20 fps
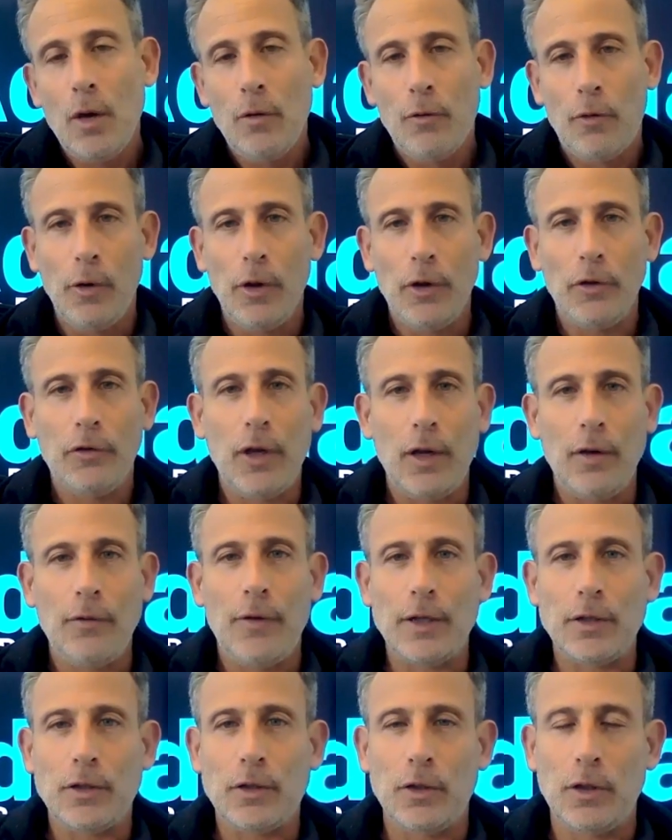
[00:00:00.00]
for real estate
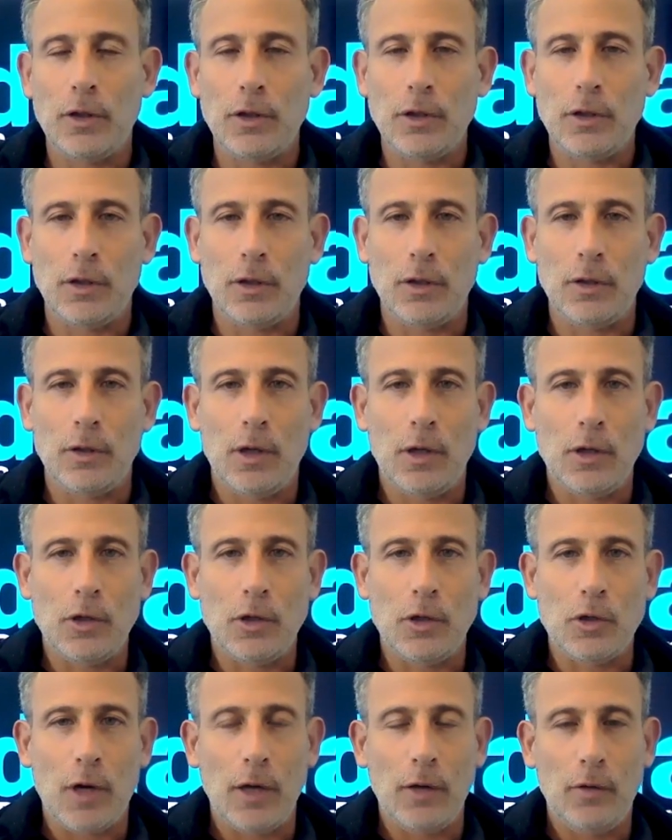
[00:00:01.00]
investors and, and
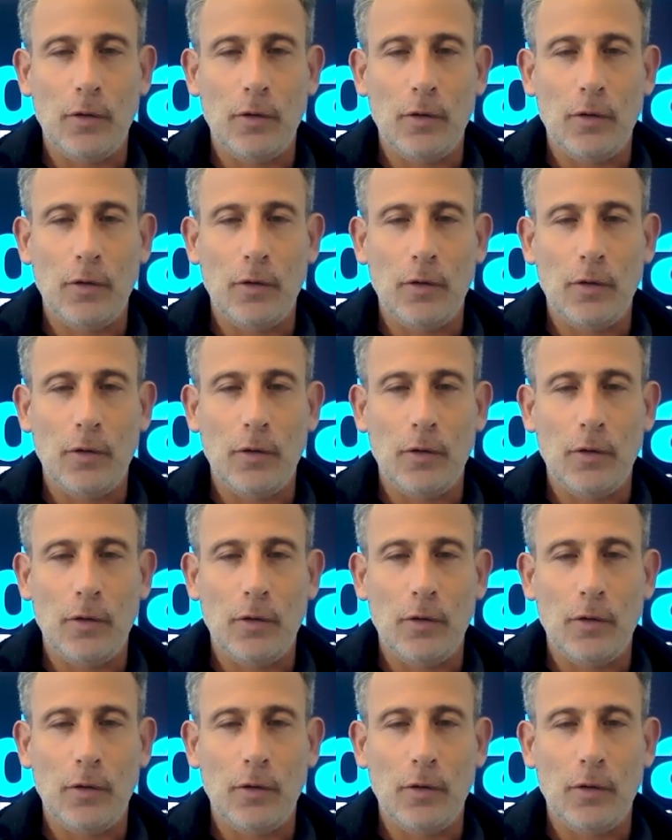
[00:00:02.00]
trying